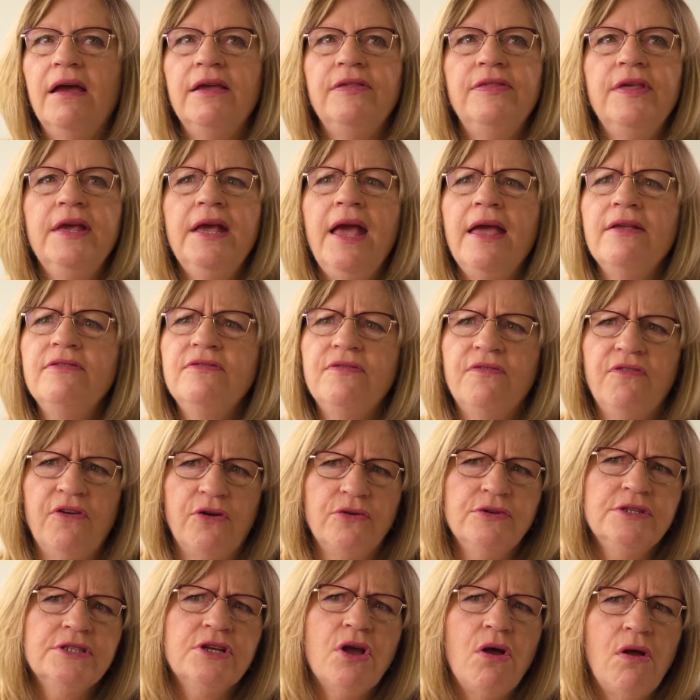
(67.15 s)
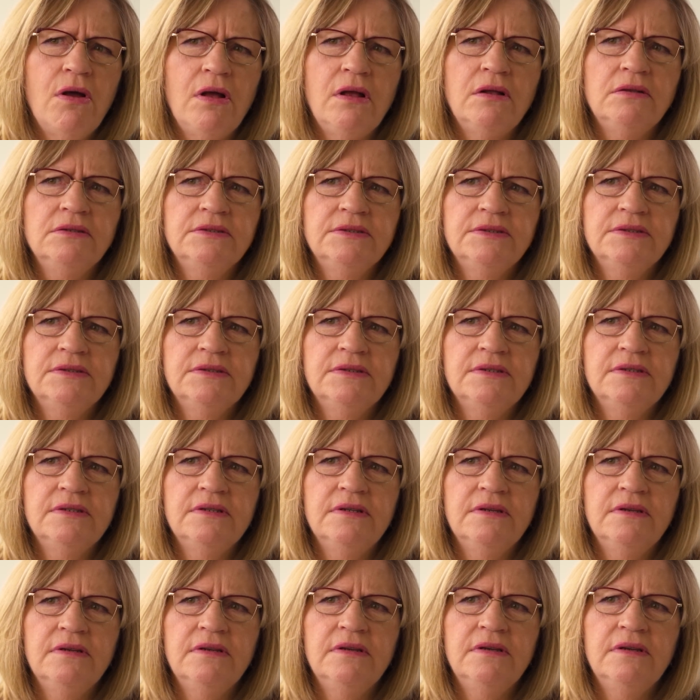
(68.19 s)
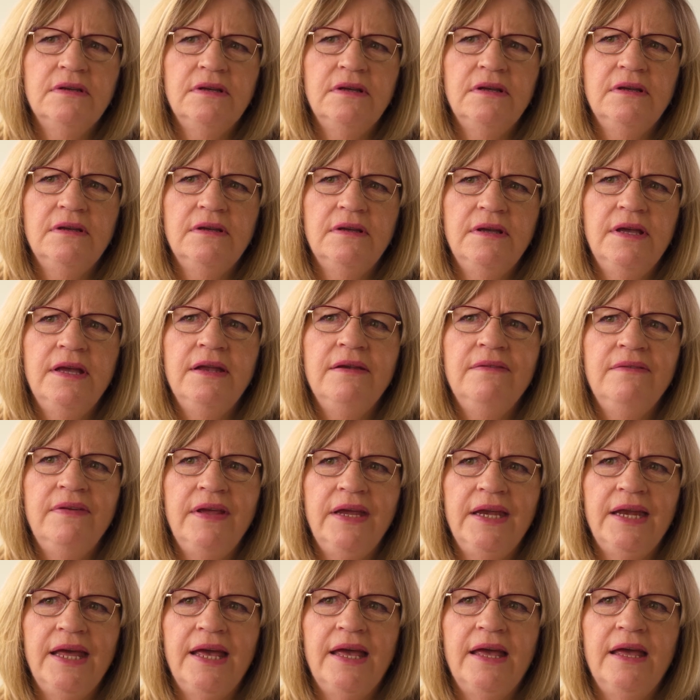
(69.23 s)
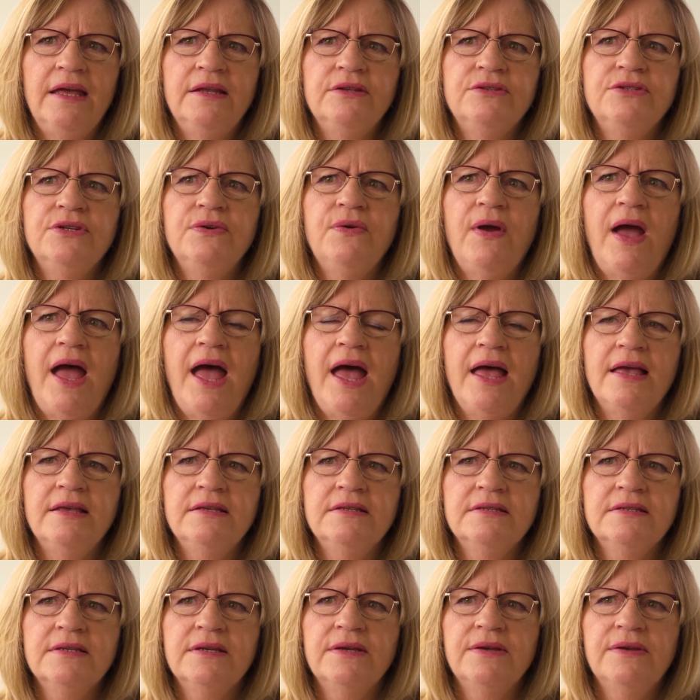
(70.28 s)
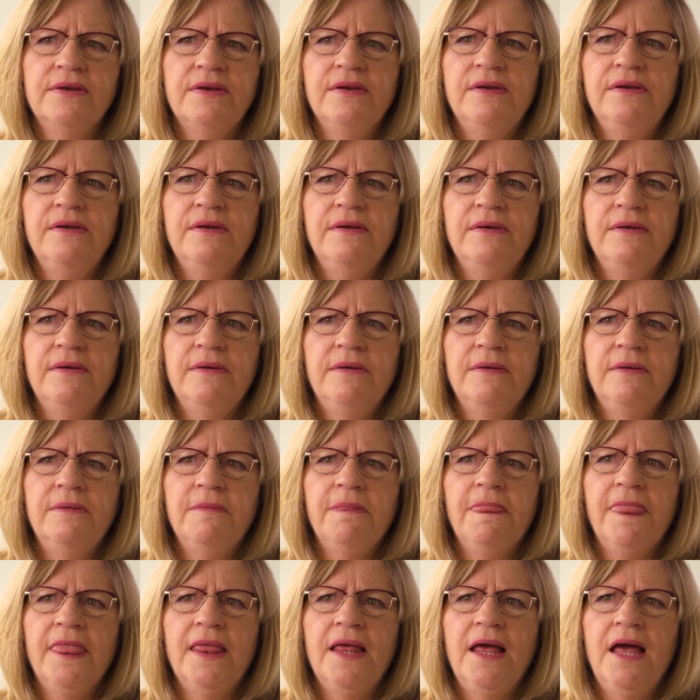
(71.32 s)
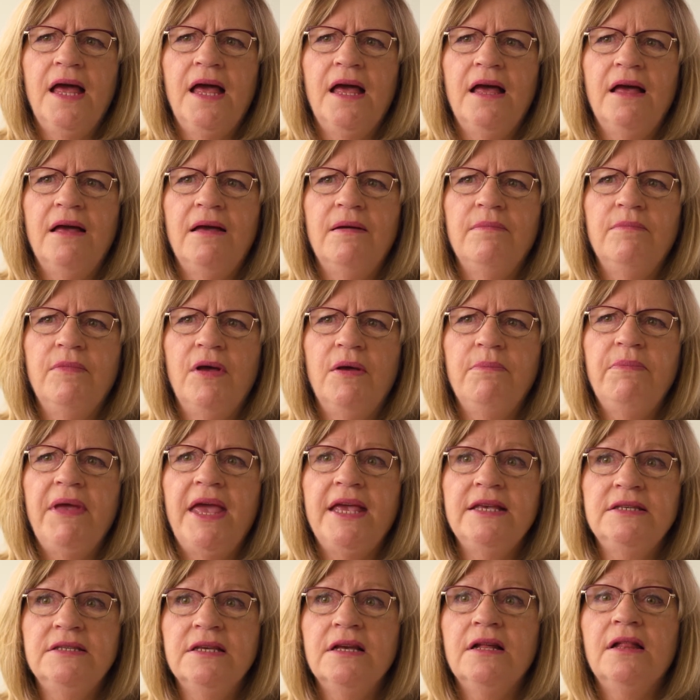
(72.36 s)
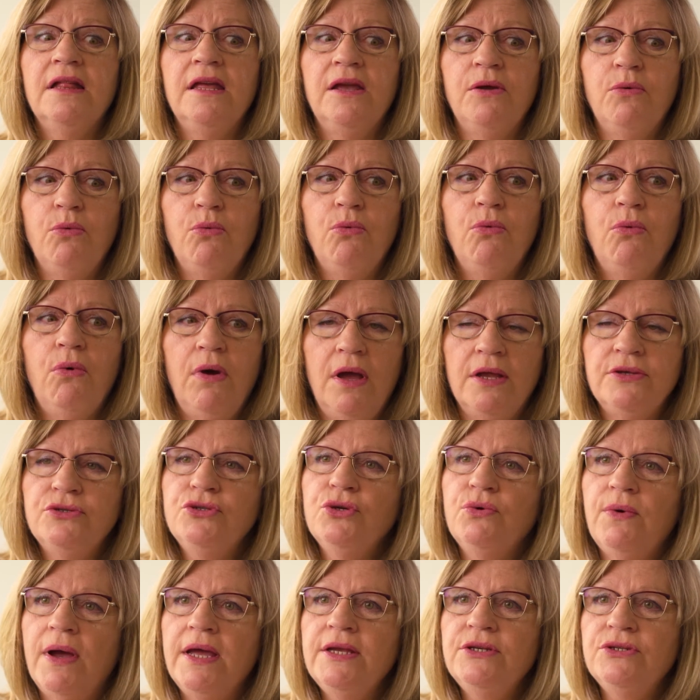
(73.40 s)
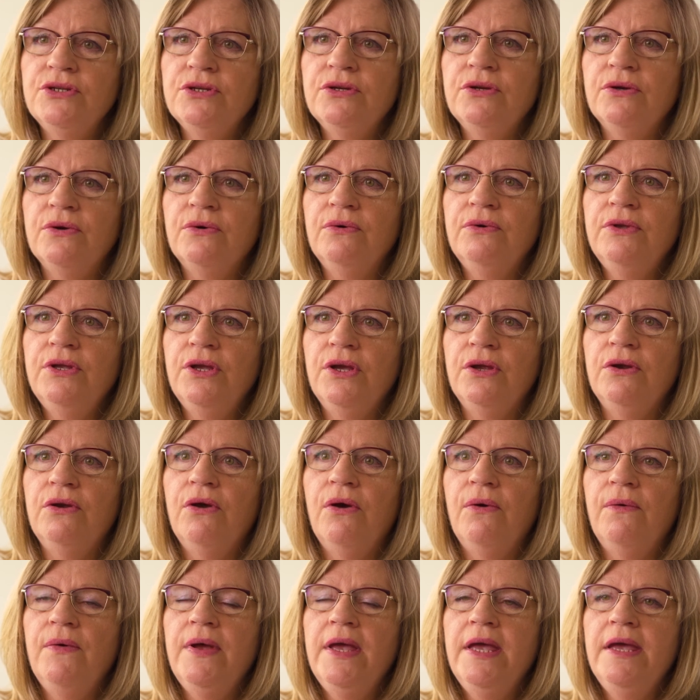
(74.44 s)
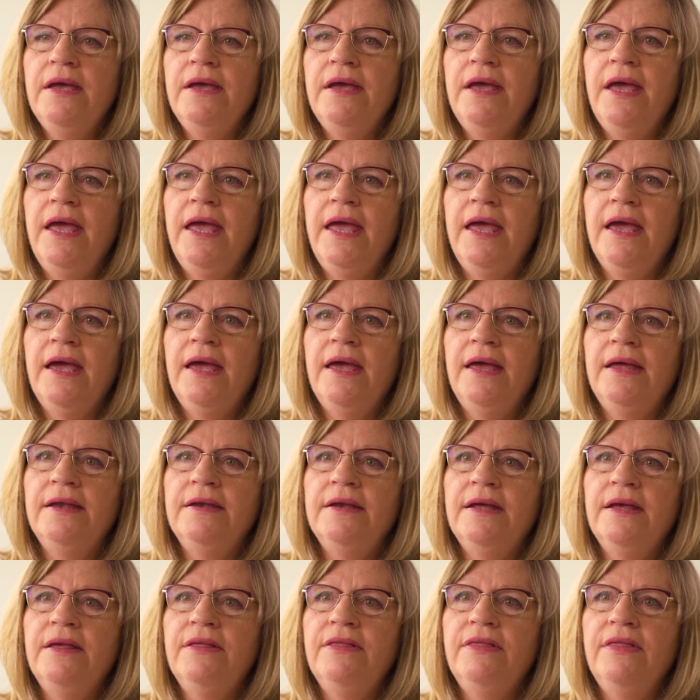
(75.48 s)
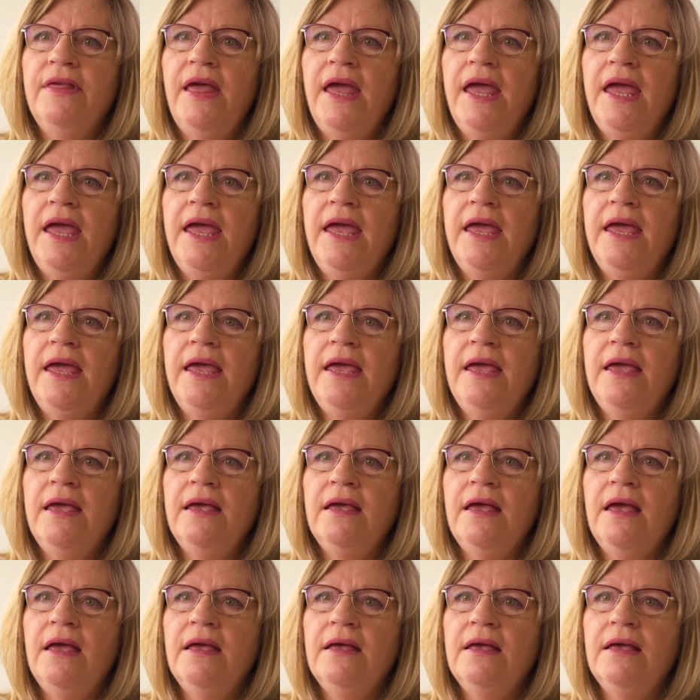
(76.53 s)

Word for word: I think I first called Invita to ask um, basically, What do I do? You know, and they